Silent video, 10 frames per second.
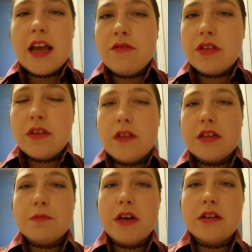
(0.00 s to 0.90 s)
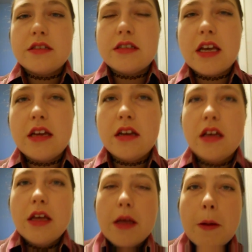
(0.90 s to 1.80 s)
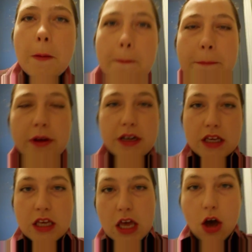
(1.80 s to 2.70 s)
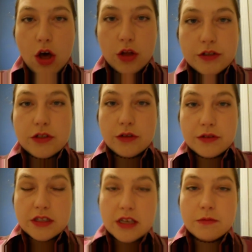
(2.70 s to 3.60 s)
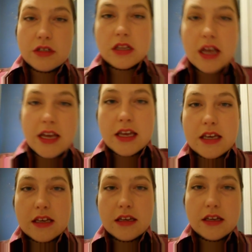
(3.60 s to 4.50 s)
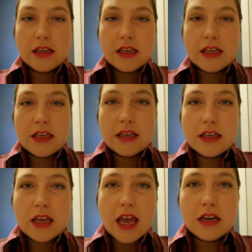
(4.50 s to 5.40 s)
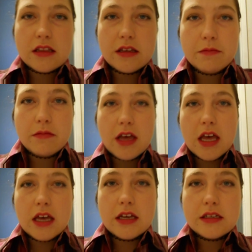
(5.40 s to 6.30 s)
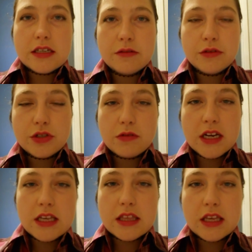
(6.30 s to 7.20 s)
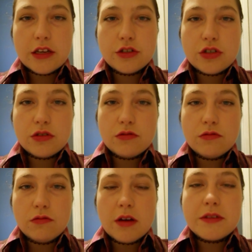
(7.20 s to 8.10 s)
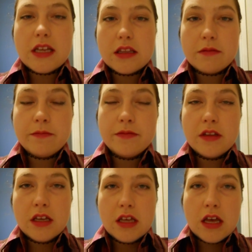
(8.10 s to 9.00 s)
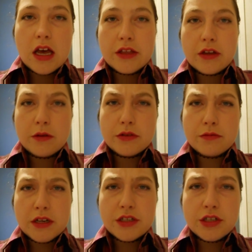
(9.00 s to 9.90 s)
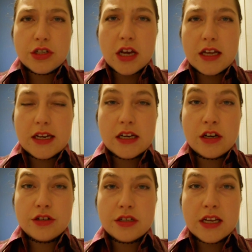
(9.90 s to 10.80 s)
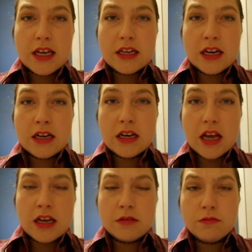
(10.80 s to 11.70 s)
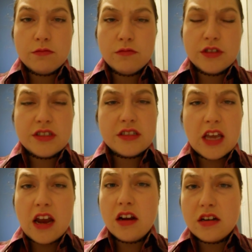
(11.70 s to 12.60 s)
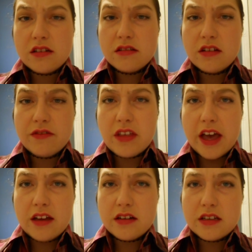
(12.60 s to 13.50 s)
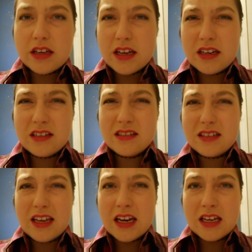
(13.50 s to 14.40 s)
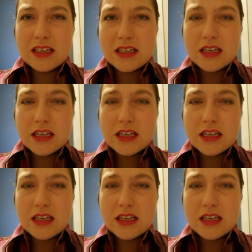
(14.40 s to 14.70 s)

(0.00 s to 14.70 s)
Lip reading: everything that his parents said, but he also seemed like he hated them, and he would do anything to upset them. I thought he was a wretched child. I didn't understand, and I was scared of that. Like, I didn't get it.